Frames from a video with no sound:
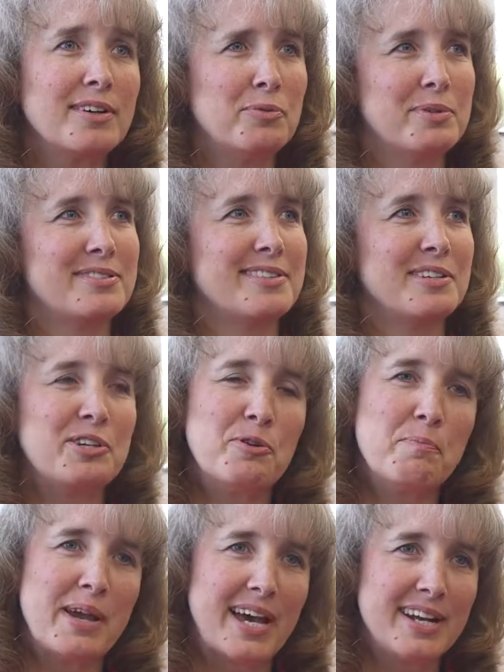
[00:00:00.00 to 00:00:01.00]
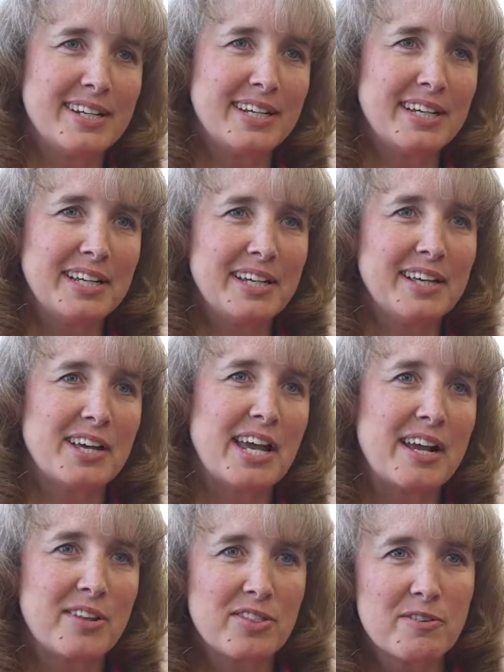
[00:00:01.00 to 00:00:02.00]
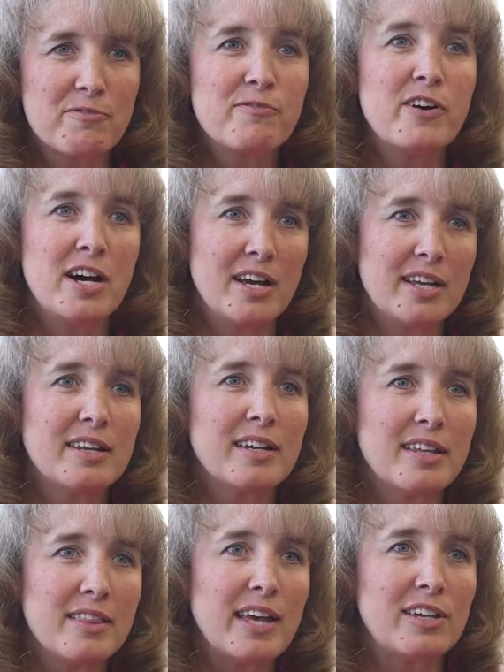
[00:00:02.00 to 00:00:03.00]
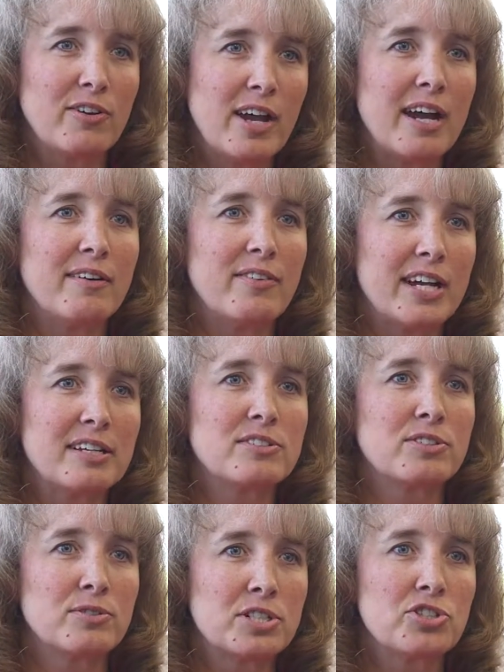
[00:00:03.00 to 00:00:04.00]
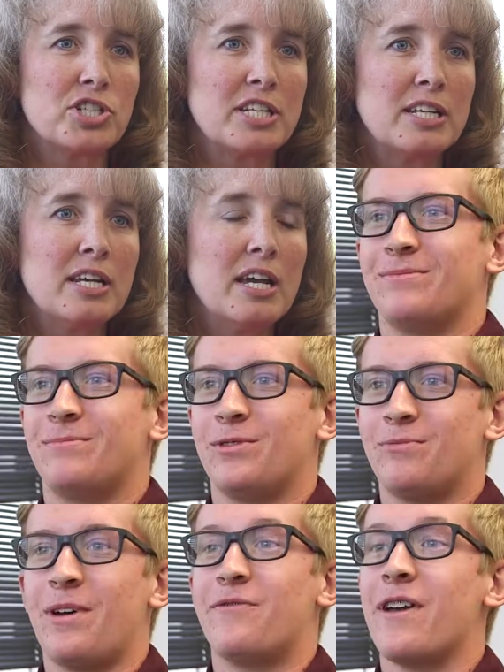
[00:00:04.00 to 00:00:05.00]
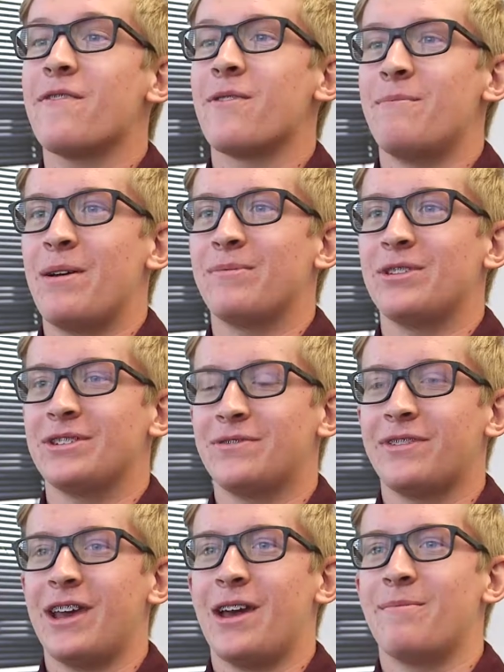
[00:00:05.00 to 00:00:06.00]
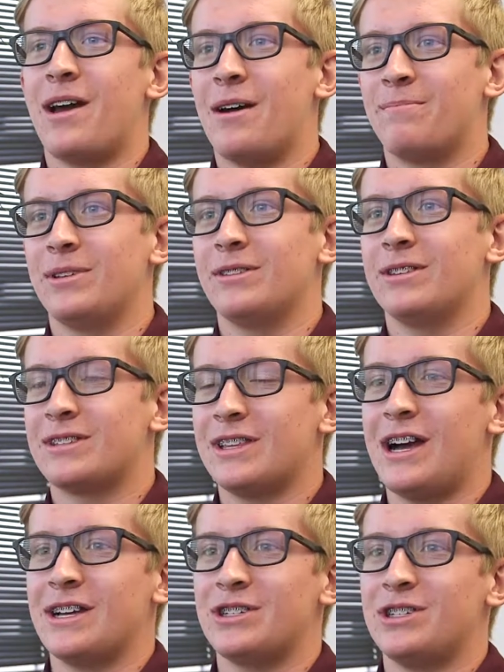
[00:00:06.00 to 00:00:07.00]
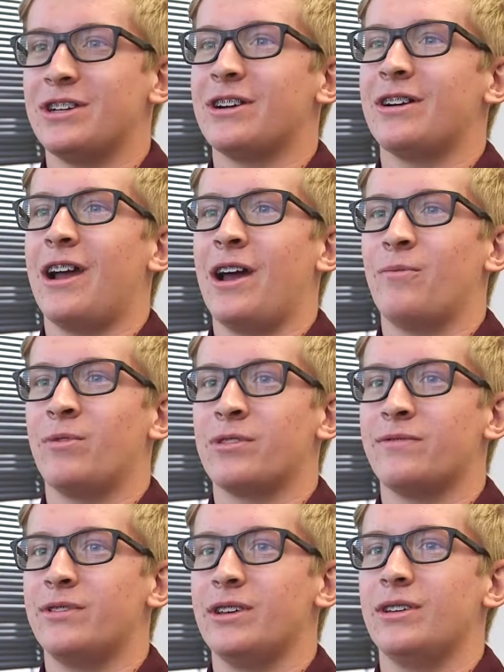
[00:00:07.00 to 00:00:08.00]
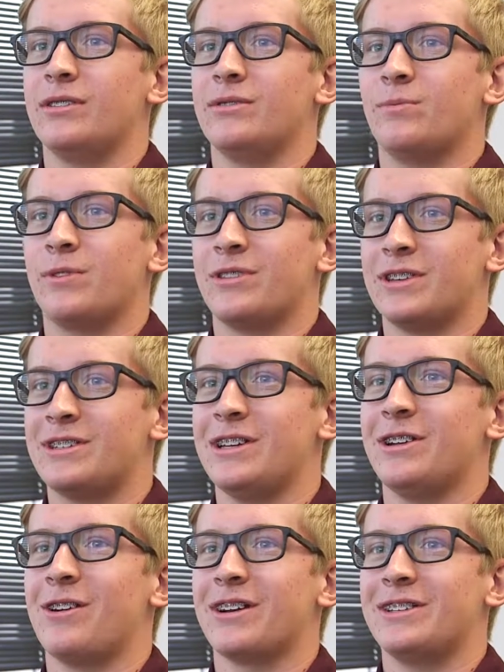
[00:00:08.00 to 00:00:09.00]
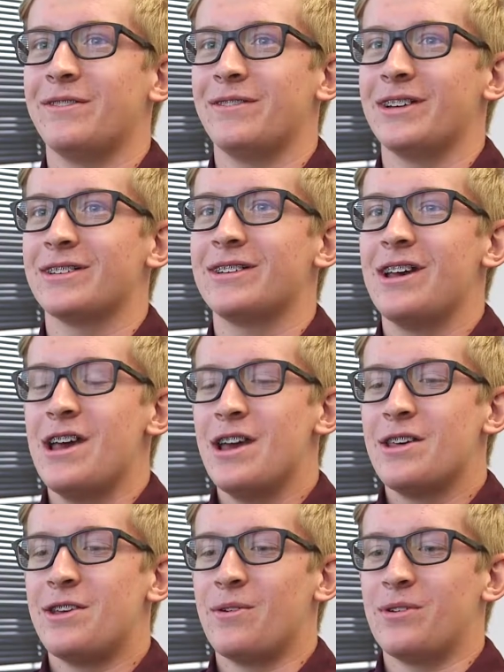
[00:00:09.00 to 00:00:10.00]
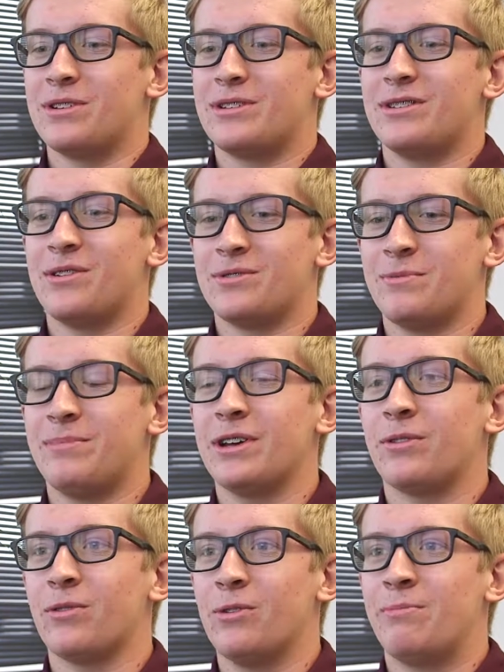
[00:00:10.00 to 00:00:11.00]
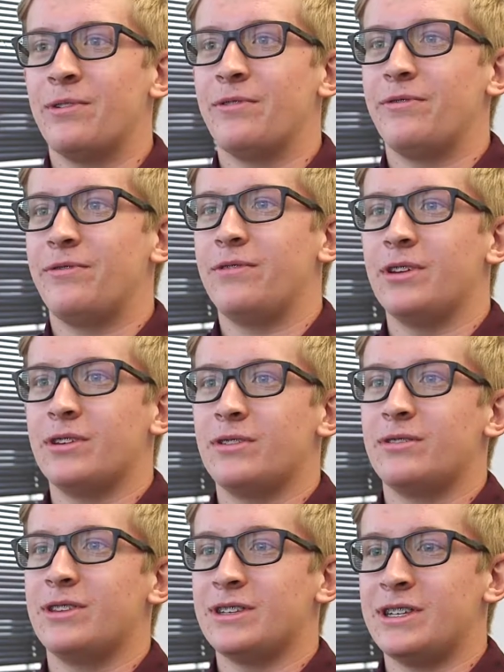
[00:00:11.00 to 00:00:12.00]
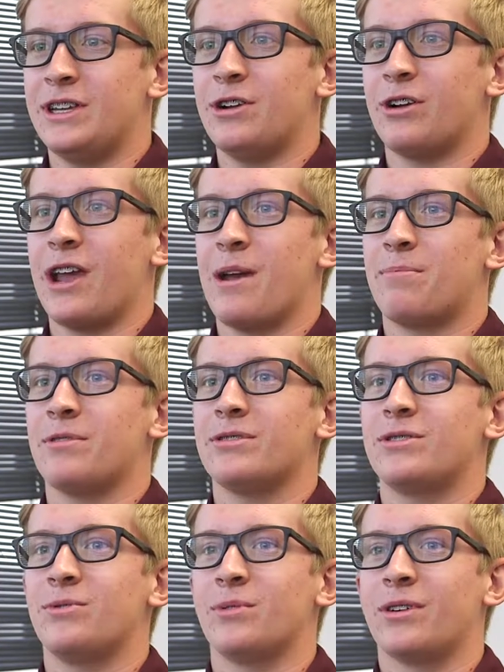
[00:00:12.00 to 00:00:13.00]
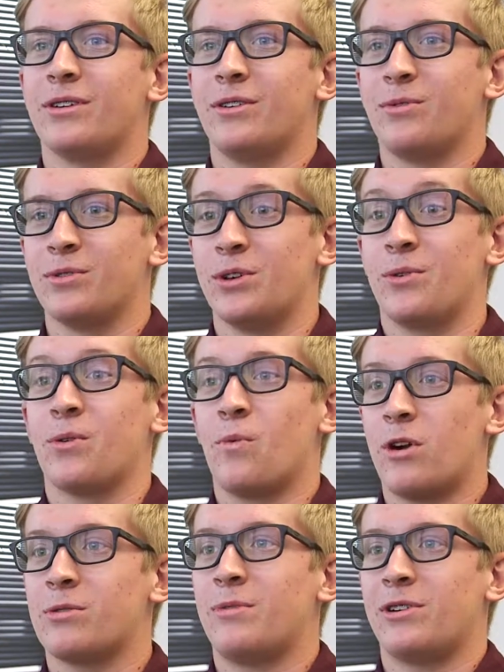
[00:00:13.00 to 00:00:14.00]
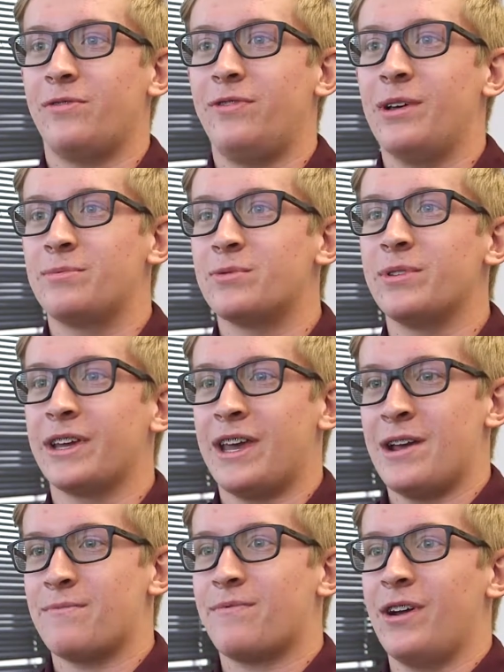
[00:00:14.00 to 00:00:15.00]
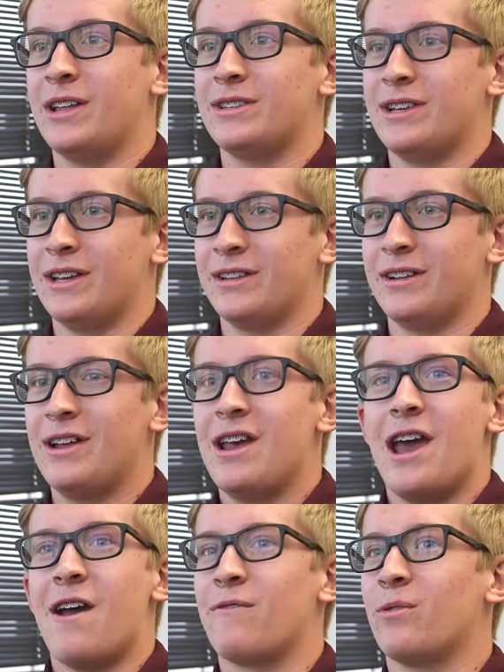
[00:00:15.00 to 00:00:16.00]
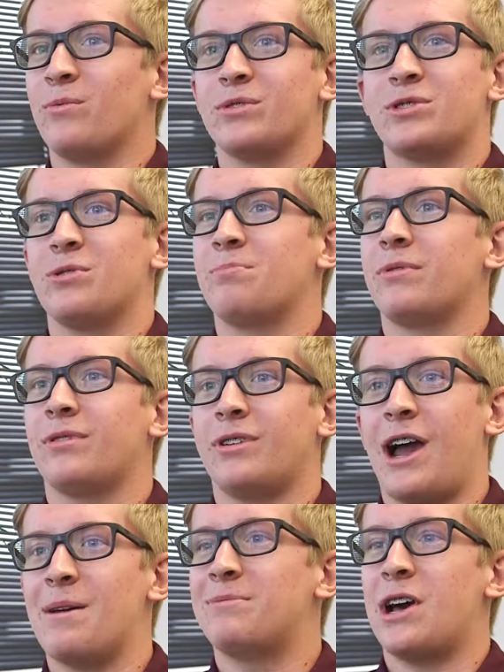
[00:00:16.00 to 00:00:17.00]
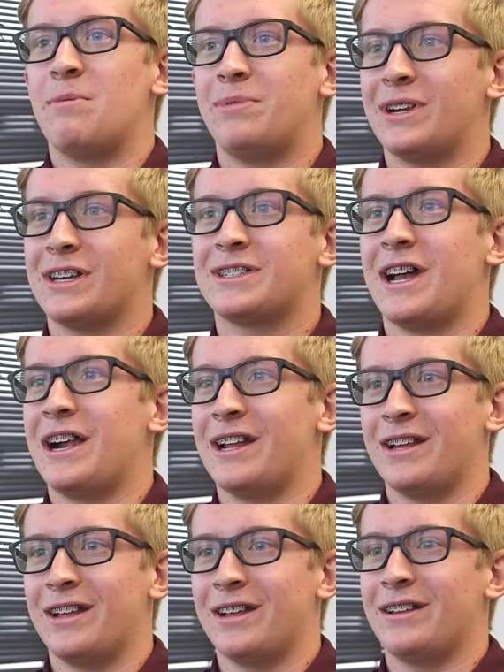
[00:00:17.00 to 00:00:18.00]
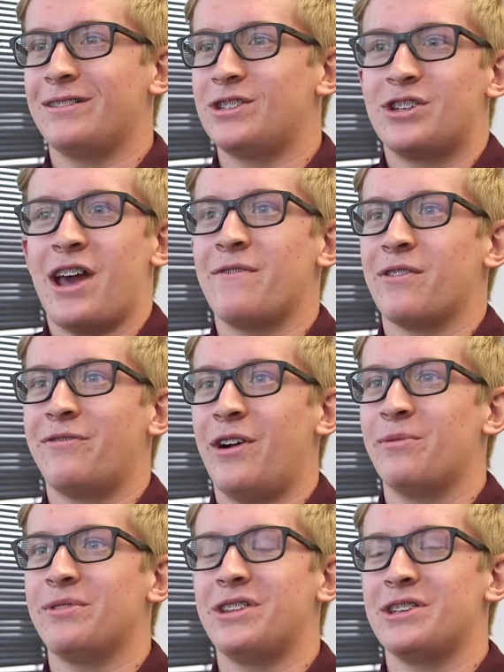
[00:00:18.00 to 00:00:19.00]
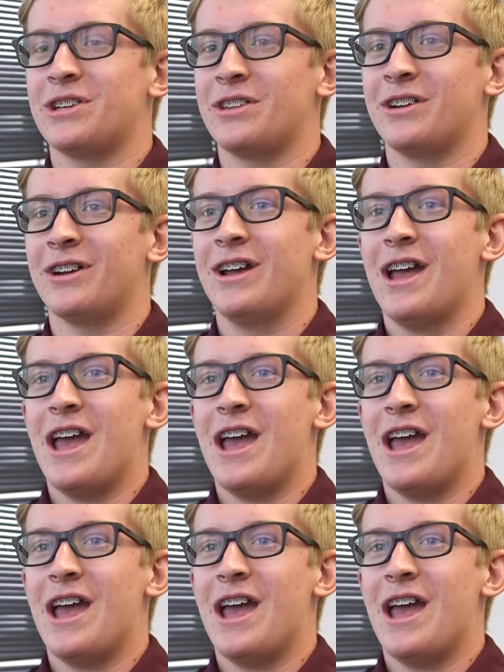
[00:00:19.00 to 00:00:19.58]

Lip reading: almost the humanity and the fun that you have as a Christian. One of my favorite memories of camp happened this last year at one of the senior activities. There was a big group of the senior campers who were doing water bottle flips with the camp friends, and everyone was super hyped up and excited and just having fun with each other.